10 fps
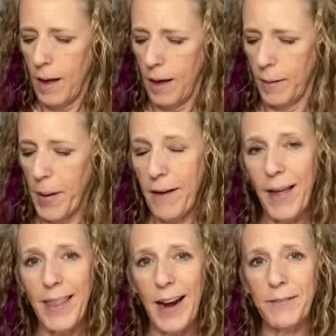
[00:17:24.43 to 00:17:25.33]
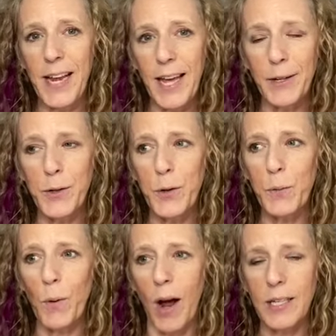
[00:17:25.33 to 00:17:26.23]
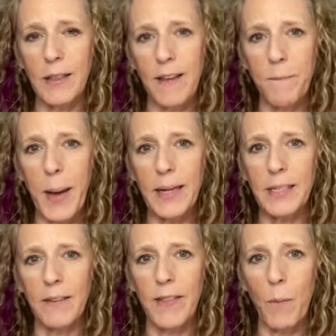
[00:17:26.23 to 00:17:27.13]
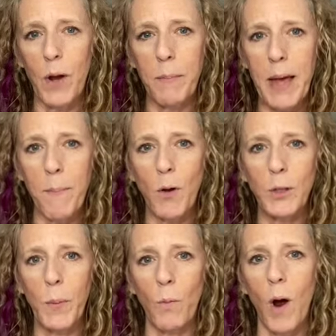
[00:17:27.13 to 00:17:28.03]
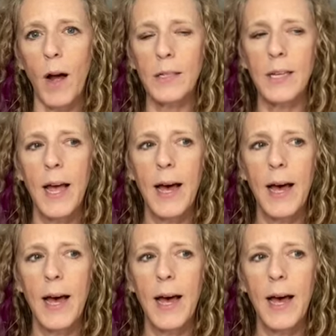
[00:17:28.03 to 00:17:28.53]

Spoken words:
And then I've taken 2 rocks that they've painted if they want to make multiple rocks,